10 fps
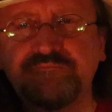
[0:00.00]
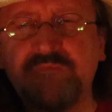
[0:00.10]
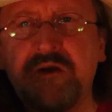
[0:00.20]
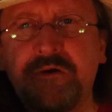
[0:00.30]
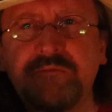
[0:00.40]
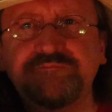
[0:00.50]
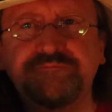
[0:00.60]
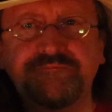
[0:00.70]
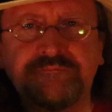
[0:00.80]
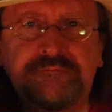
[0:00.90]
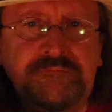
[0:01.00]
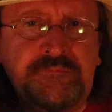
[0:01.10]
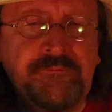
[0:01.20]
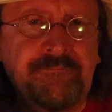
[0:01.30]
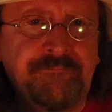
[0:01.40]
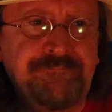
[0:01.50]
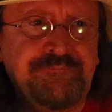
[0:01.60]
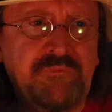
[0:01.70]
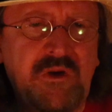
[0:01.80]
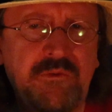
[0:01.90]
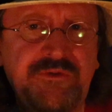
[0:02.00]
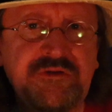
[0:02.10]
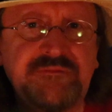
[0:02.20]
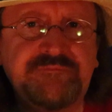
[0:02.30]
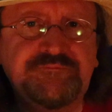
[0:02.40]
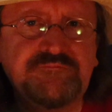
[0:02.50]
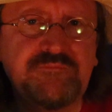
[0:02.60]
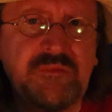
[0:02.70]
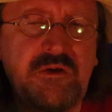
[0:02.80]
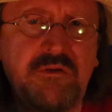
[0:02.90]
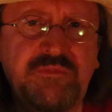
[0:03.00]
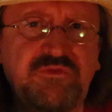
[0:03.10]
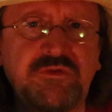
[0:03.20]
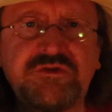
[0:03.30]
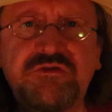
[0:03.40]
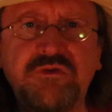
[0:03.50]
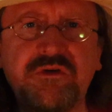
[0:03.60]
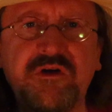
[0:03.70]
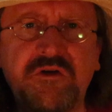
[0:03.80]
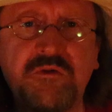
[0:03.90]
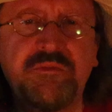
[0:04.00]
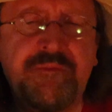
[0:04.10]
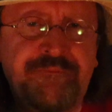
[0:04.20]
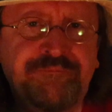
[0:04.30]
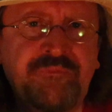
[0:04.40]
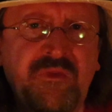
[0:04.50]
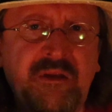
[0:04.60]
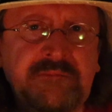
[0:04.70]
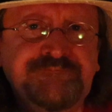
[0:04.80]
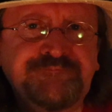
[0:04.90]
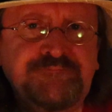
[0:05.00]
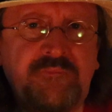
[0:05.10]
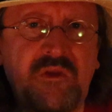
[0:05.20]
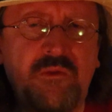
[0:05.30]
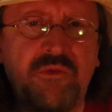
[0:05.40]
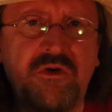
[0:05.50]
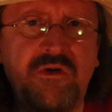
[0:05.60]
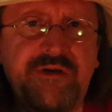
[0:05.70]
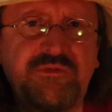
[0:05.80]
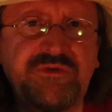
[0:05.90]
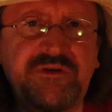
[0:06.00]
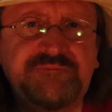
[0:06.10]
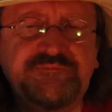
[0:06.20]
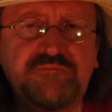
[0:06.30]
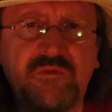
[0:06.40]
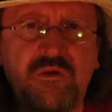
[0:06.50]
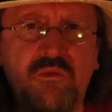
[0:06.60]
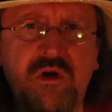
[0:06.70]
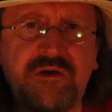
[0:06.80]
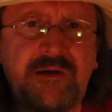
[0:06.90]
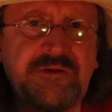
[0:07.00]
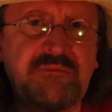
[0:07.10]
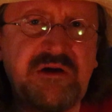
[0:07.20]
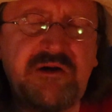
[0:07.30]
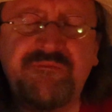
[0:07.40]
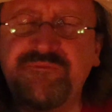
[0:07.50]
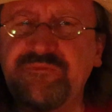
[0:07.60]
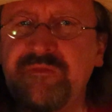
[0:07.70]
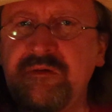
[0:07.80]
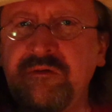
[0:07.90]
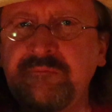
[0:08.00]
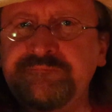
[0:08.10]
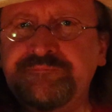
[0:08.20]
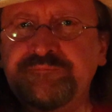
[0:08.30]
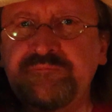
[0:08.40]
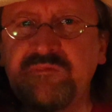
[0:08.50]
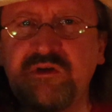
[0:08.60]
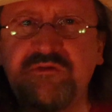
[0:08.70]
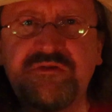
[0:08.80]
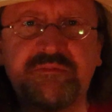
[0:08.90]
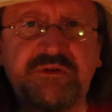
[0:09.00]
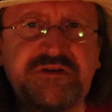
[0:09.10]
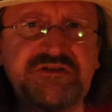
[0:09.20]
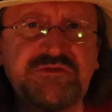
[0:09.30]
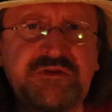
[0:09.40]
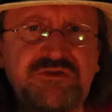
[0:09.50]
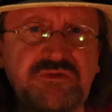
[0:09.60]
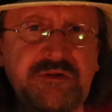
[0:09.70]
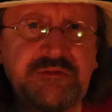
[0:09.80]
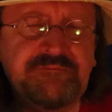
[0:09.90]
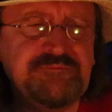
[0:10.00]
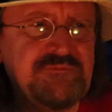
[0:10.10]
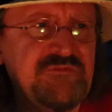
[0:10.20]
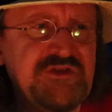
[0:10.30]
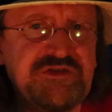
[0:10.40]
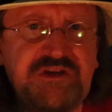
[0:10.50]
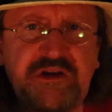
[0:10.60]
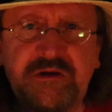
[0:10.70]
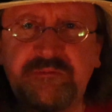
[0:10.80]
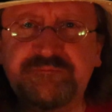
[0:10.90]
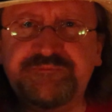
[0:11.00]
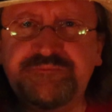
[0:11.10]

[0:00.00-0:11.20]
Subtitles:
I hope before too long, I hope we're all able to walk out and about and go to the places we enjoy visiting and